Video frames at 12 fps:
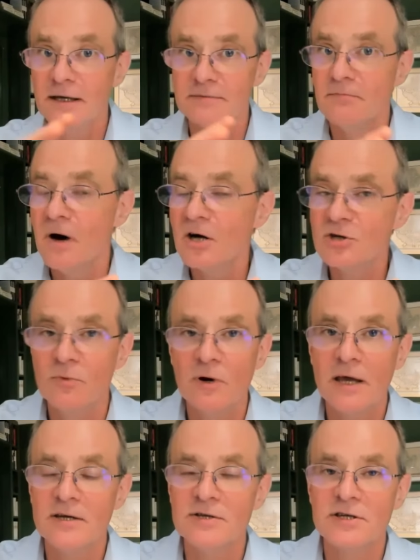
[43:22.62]
it's much more
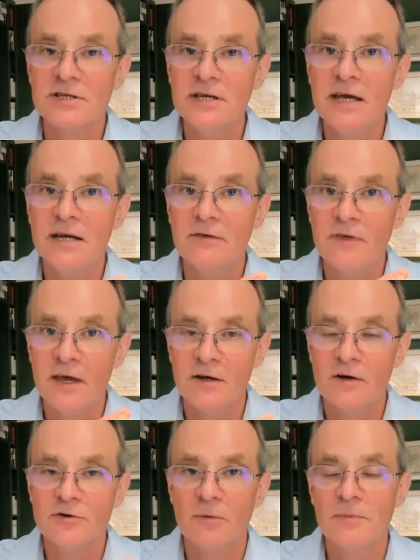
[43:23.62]
likely to succeed if they
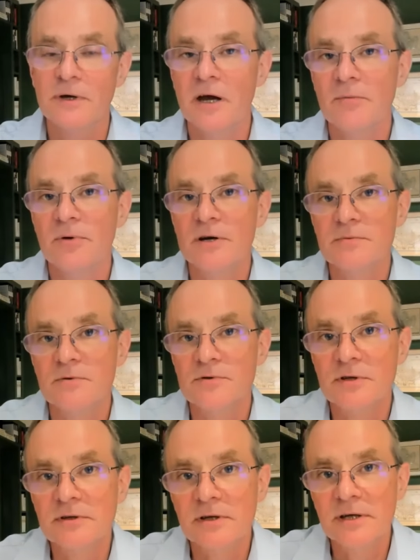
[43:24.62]
can adopt the kind of principles
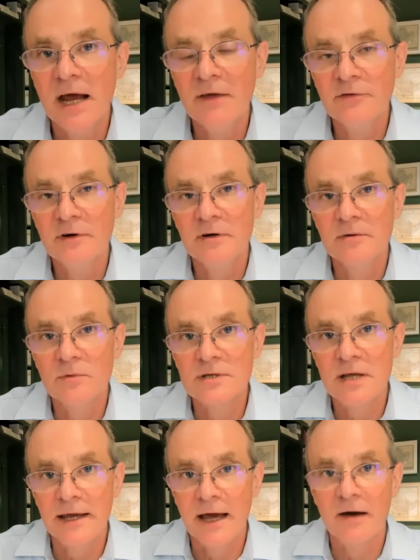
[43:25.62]
that, that Katherine
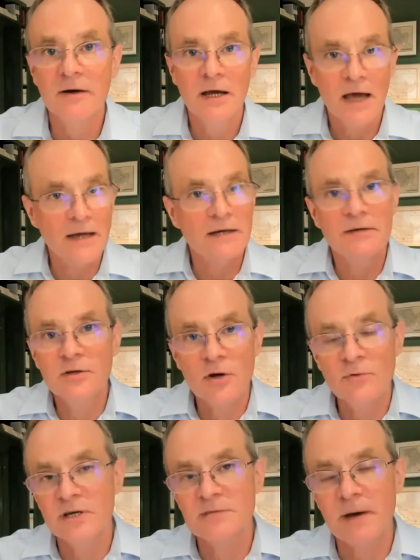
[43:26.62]
was laying out. And you
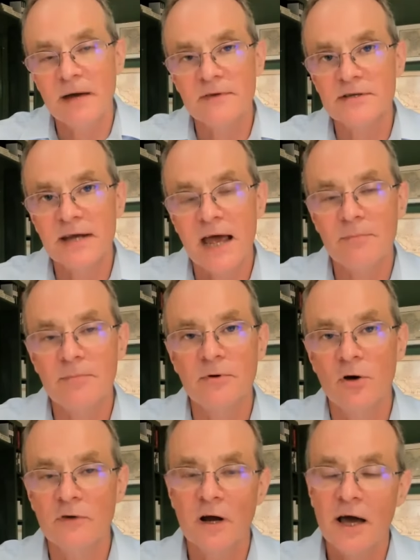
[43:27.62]
don't expect this to happen
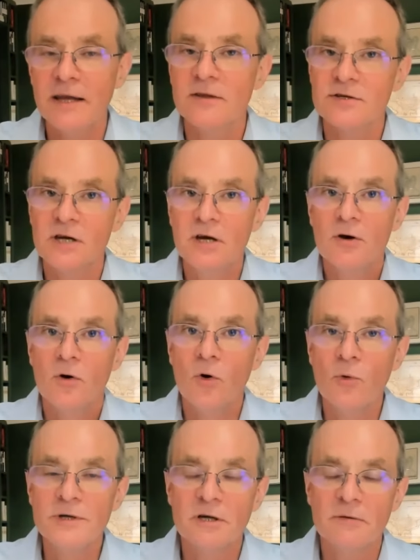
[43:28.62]
overnight. There's
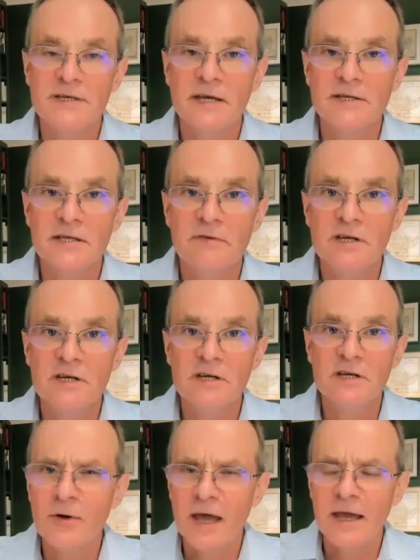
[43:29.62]
always going to be sensitivities
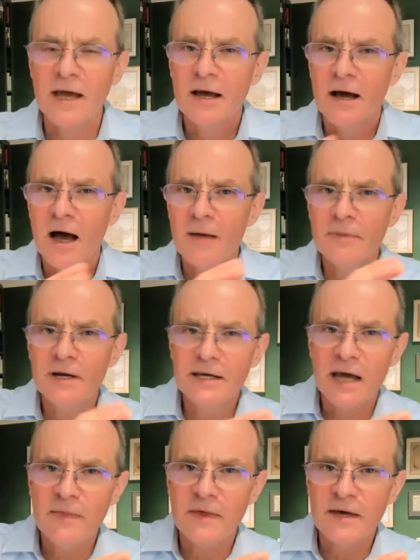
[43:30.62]
about, okay, I'm going to
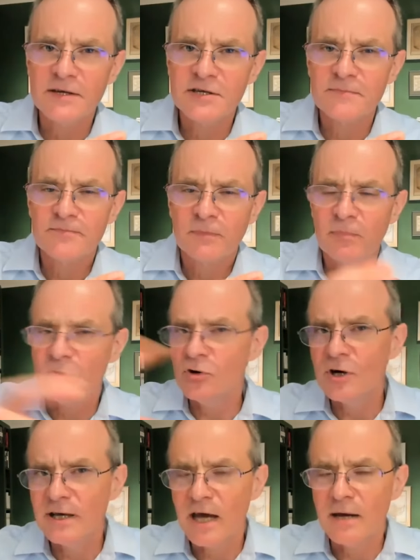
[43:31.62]
gain this, but you're
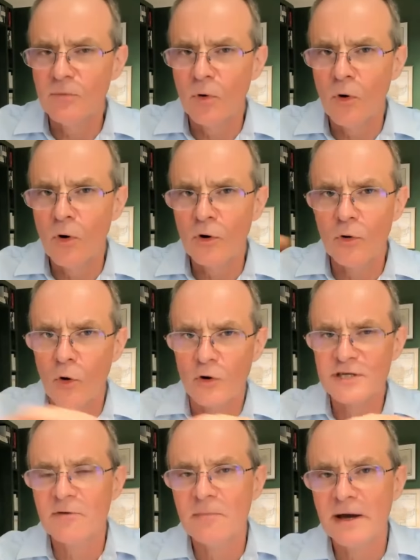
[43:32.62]
going to gain more, or
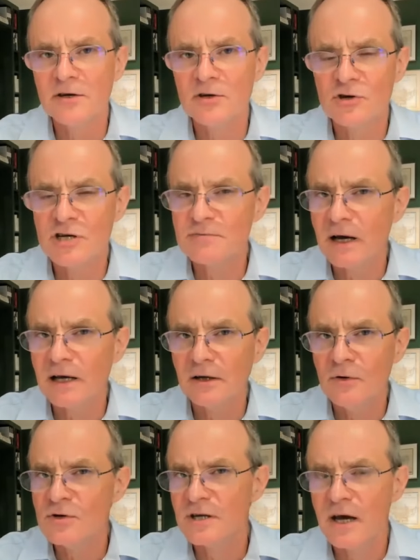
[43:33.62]
some of my industries might
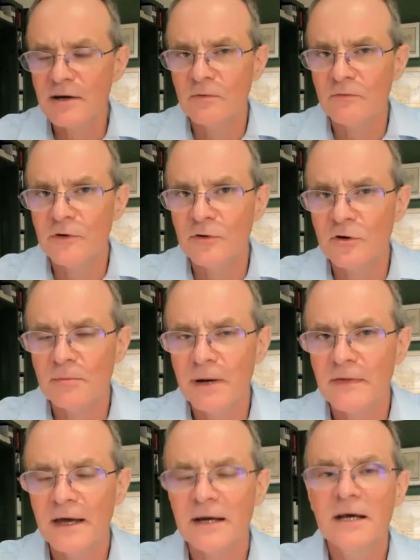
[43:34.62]
lose, and I don't feel good
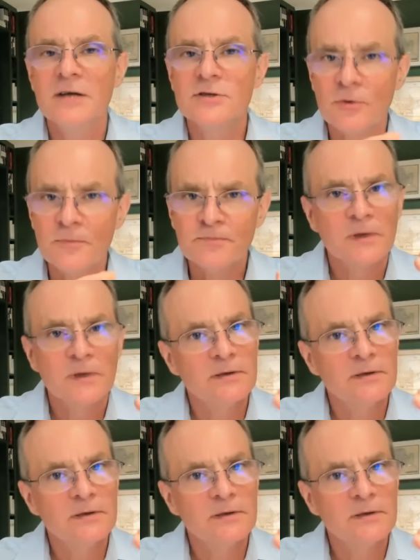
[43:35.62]
about that. So